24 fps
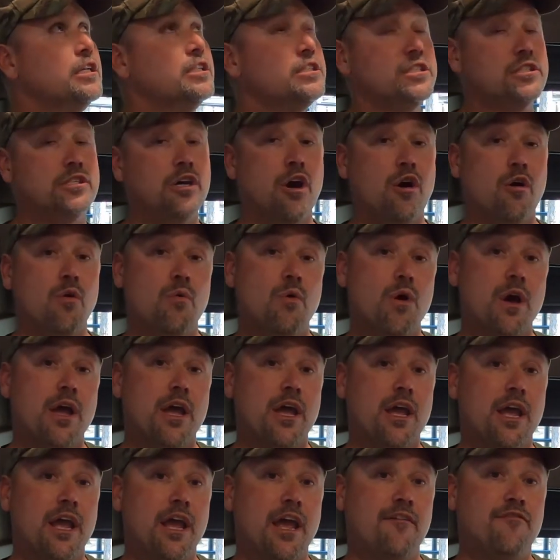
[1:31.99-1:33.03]
So
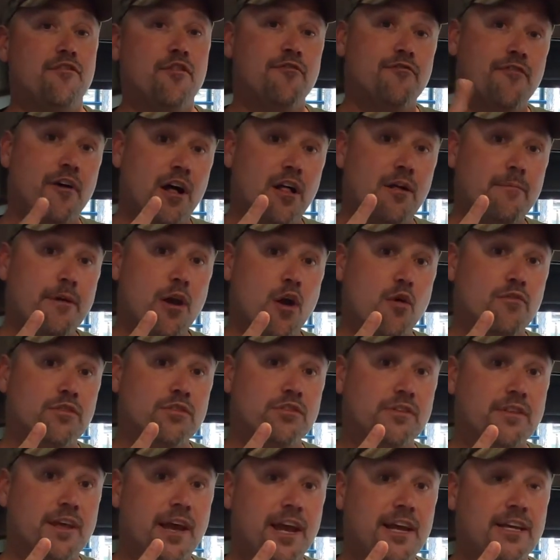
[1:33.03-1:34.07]
if you follow me over
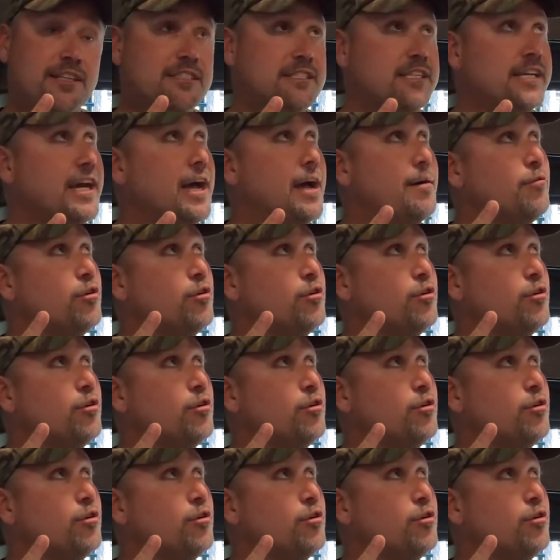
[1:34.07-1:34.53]
to the AC,